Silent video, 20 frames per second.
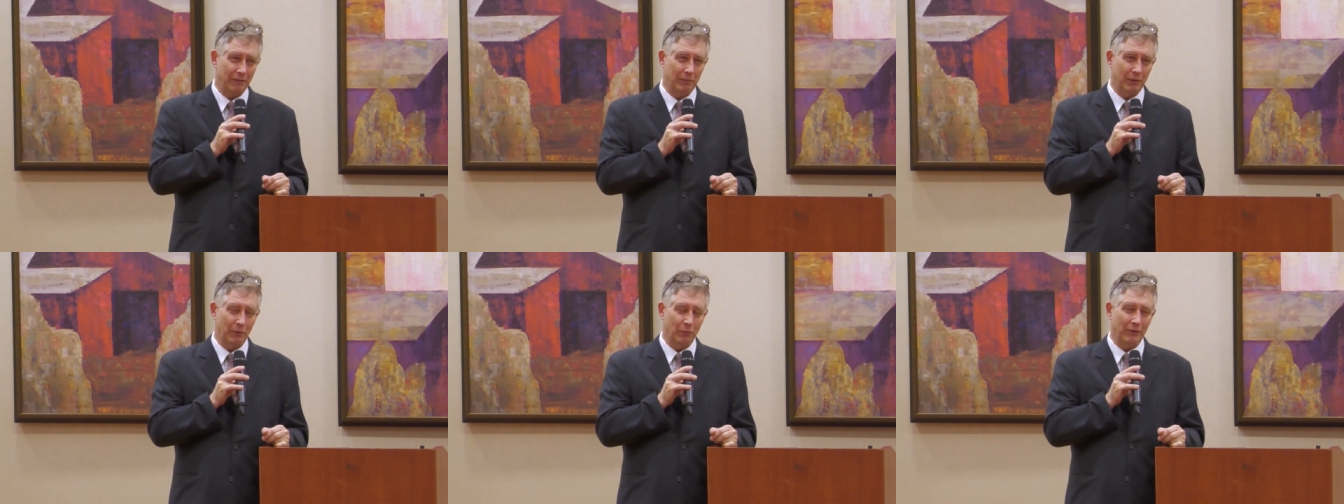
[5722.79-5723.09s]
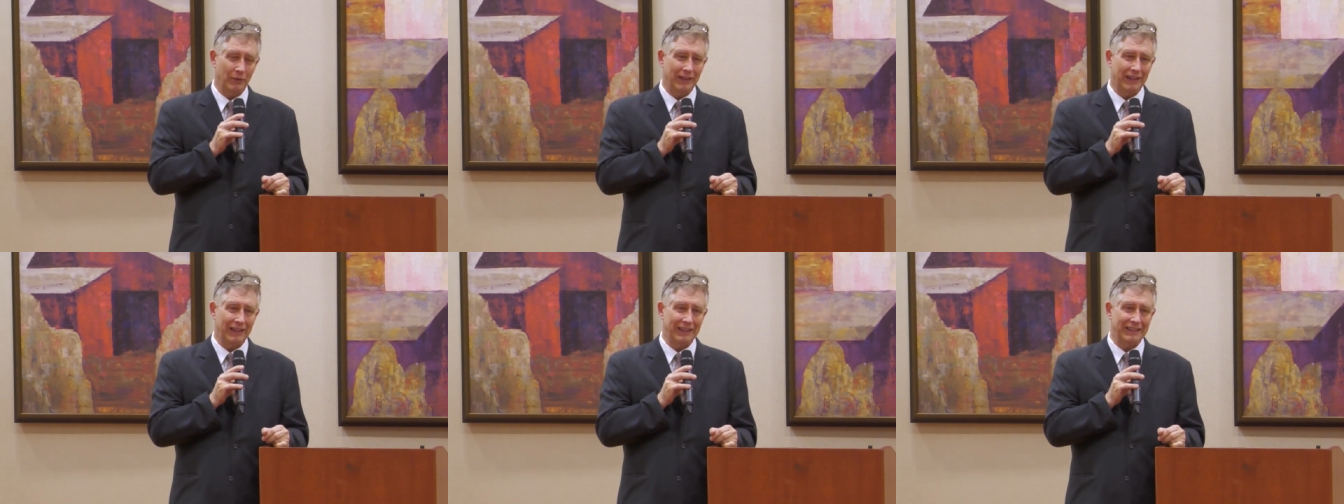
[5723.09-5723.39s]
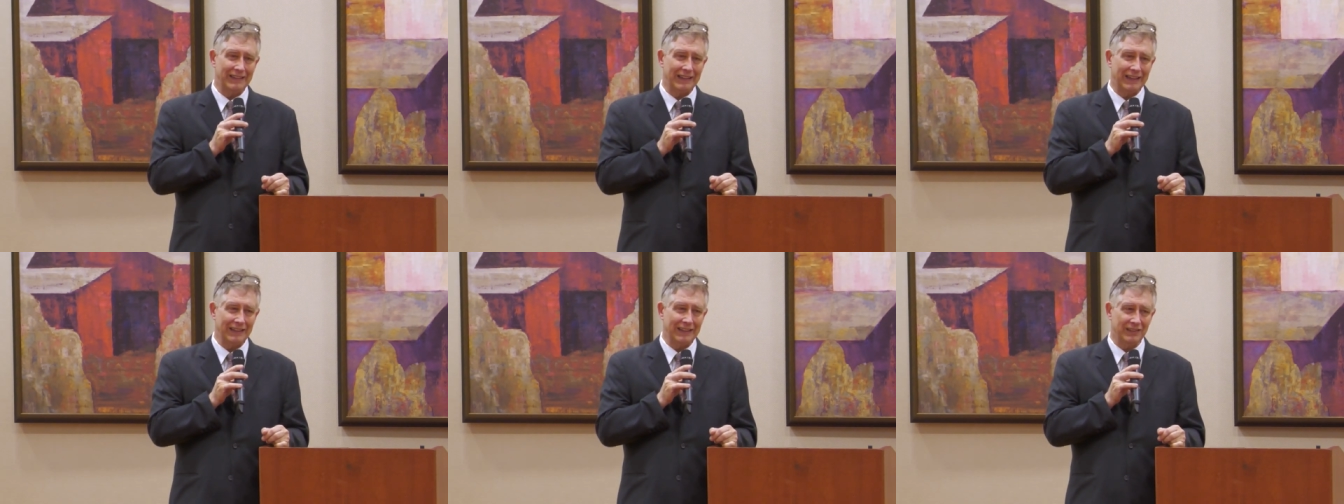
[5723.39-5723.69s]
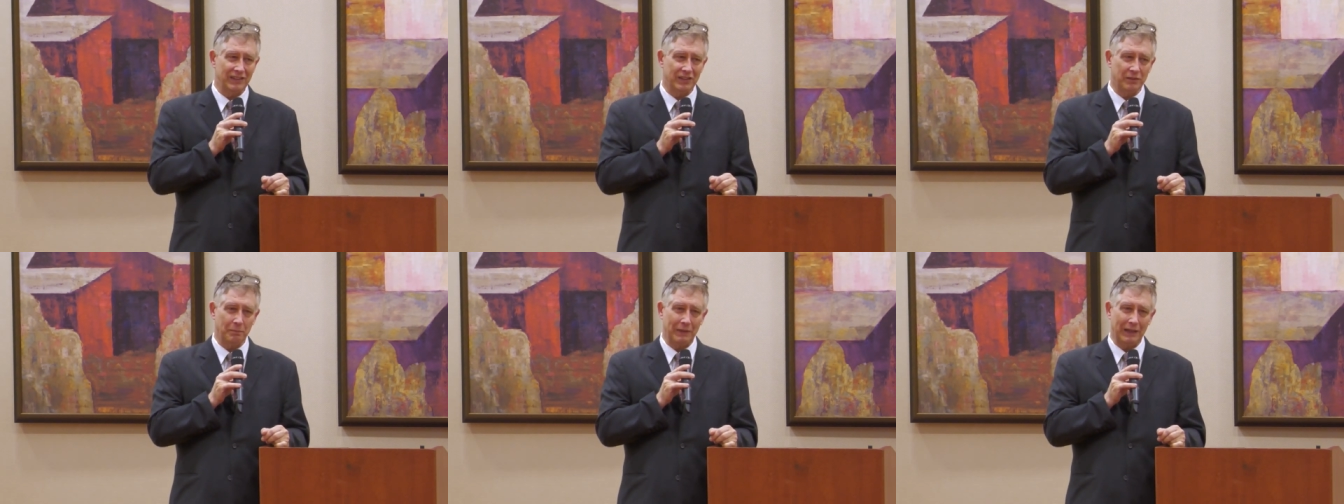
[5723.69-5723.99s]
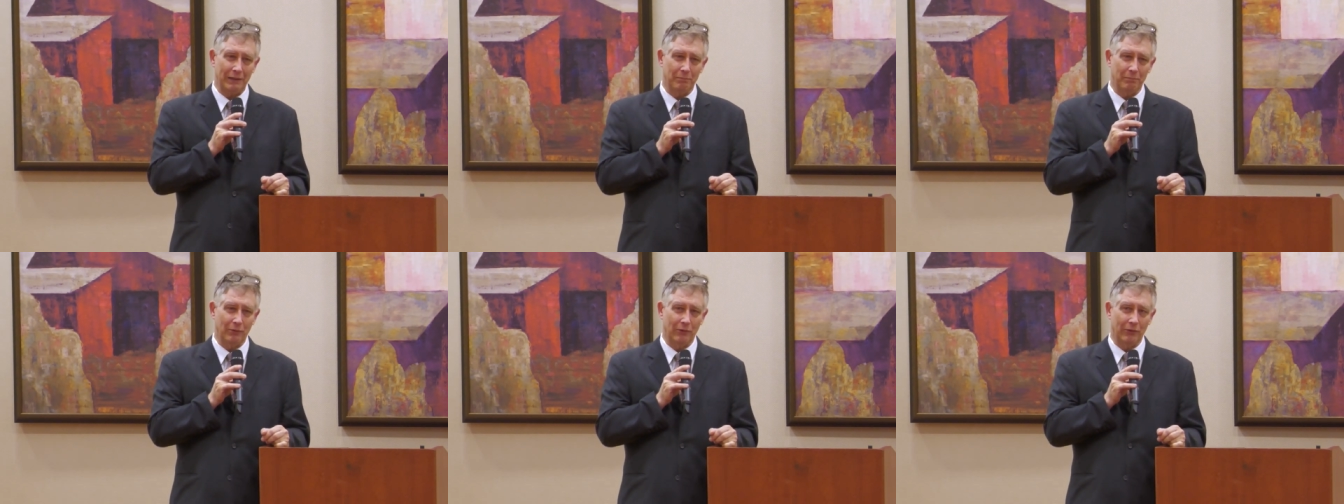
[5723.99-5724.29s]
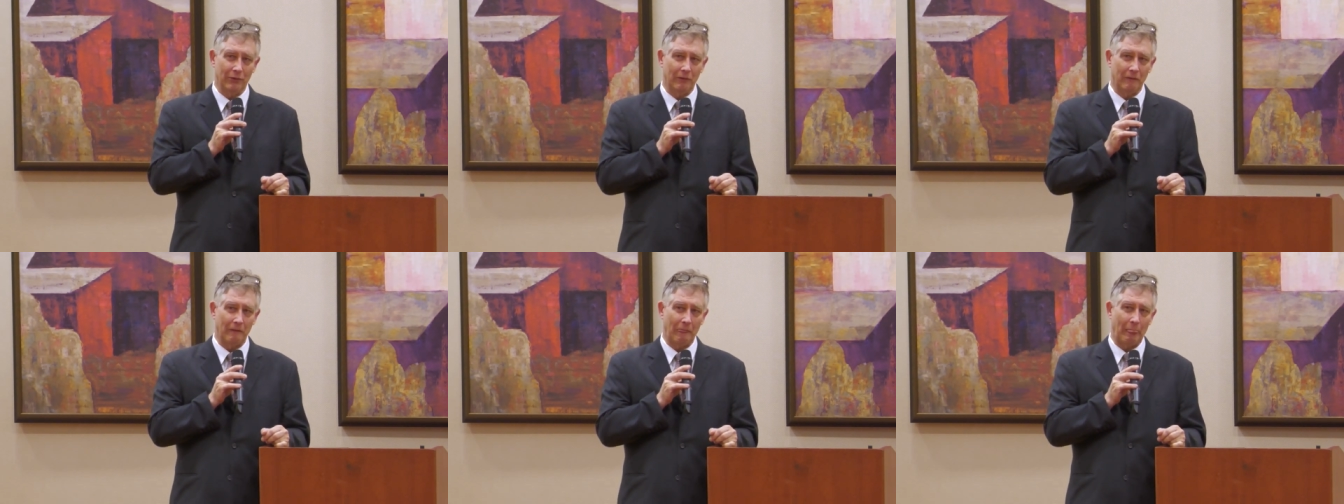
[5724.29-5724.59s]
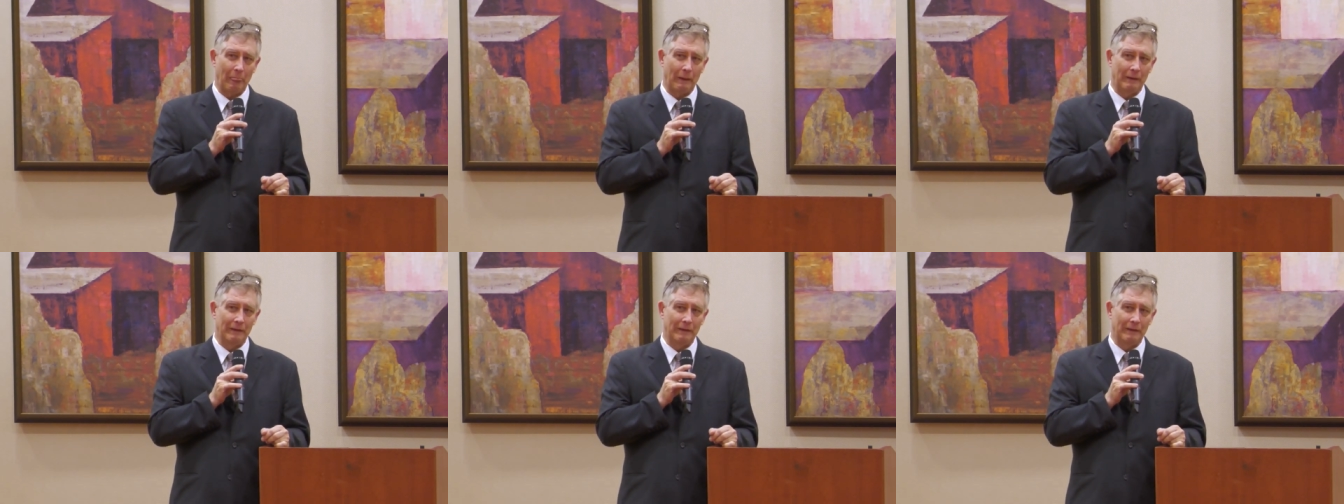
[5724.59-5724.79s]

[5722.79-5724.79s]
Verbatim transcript: but when they test people,